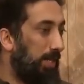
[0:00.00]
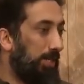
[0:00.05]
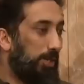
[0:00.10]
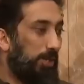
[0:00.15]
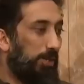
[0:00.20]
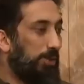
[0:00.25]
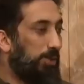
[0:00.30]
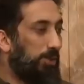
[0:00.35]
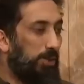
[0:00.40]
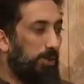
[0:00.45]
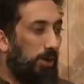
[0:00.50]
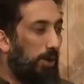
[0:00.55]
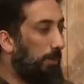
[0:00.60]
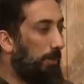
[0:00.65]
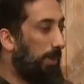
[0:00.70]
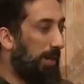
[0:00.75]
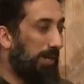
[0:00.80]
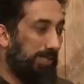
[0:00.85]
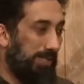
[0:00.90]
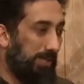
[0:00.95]
There's no
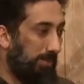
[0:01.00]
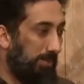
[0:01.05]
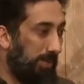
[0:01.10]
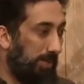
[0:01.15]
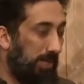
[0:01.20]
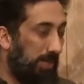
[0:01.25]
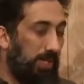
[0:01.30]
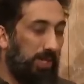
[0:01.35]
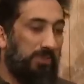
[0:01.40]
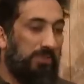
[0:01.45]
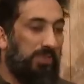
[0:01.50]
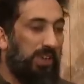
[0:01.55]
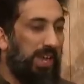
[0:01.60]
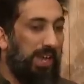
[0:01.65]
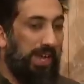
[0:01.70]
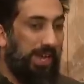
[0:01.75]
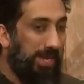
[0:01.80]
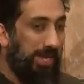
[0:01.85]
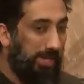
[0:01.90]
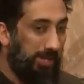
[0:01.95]
possibility of
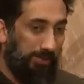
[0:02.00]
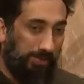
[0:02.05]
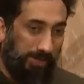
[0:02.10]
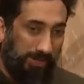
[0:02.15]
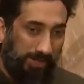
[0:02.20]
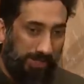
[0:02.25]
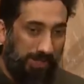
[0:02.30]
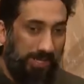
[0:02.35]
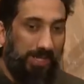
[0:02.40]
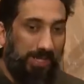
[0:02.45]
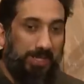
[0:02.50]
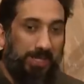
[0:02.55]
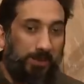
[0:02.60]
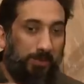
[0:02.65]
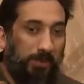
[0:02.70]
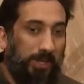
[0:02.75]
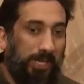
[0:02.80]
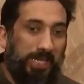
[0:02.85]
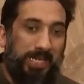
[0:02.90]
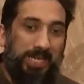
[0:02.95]
anyone that
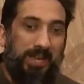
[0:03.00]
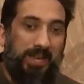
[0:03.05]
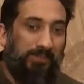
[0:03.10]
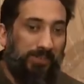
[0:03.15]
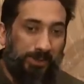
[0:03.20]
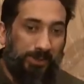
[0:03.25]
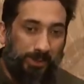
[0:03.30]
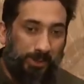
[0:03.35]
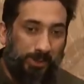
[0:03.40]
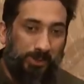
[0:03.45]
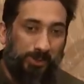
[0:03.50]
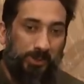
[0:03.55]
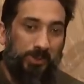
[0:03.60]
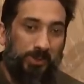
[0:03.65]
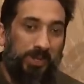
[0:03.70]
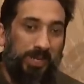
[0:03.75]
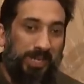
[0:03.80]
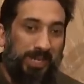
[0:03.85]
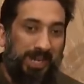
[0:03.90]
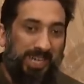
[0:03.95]
we can ever turn
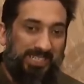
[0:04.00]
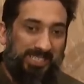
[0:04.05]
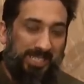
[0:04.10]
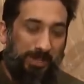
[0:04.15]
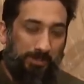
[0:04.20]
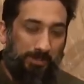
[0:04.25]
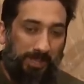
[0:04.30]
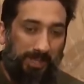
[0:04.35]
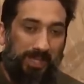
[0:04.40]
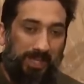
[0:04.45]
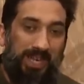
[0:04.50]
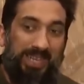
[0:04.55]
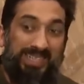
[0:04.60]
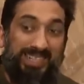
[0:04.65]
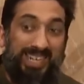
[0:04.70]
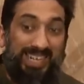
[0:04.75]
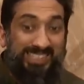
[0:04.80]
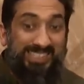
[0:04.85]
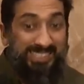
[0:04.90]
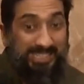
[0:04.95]
to except Allah. And that's